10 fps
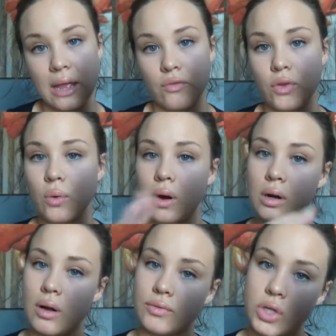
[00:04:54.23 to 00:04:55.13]
If you are
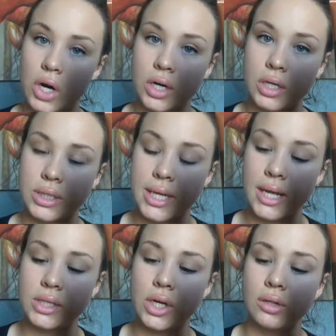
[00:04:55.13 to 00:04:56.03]
of darker
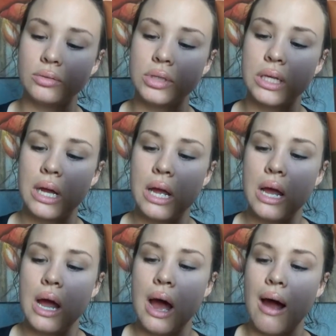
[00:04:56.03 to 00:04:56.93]
skin tones,
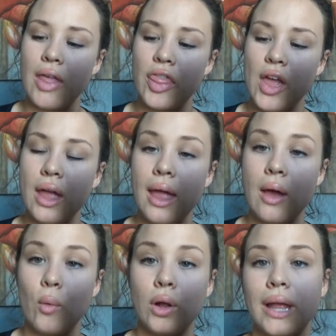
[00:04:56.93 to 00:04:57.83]
I think
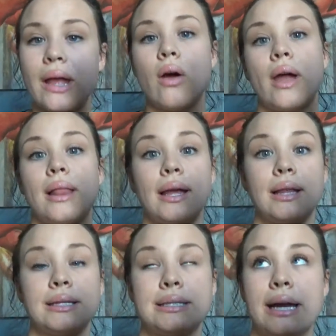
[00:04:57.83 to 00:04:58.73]
it will like, okay, like
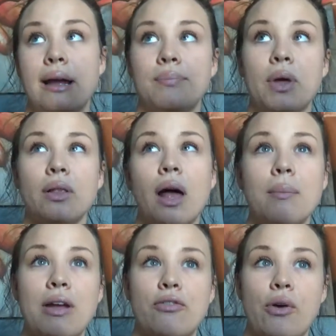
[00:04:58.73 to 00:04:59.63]
let's say a lot
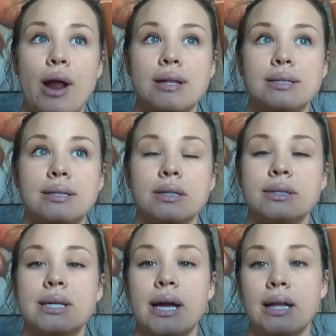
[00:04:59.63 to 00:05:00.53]
of my friends, they'll
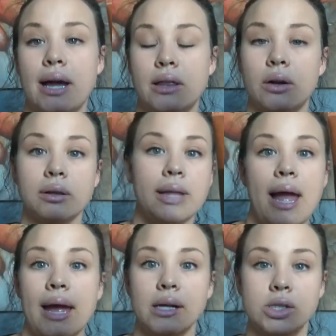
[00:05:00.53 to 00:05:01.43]
say like their
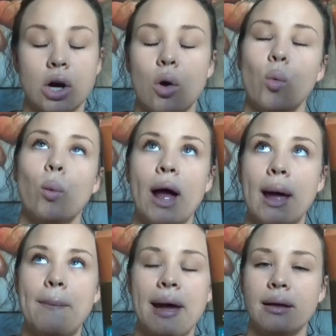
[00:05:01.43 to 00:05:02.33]
legs are
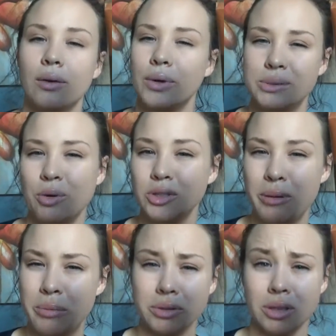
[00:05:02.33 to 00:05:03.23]
way paler, which most
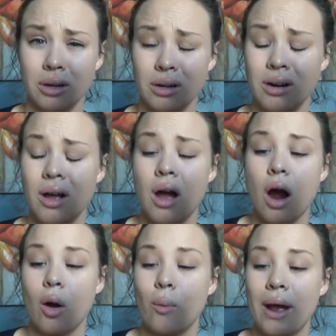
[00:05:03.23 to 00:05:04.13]
people's are
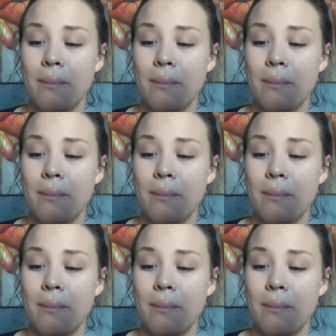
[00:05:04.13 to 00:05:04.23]
way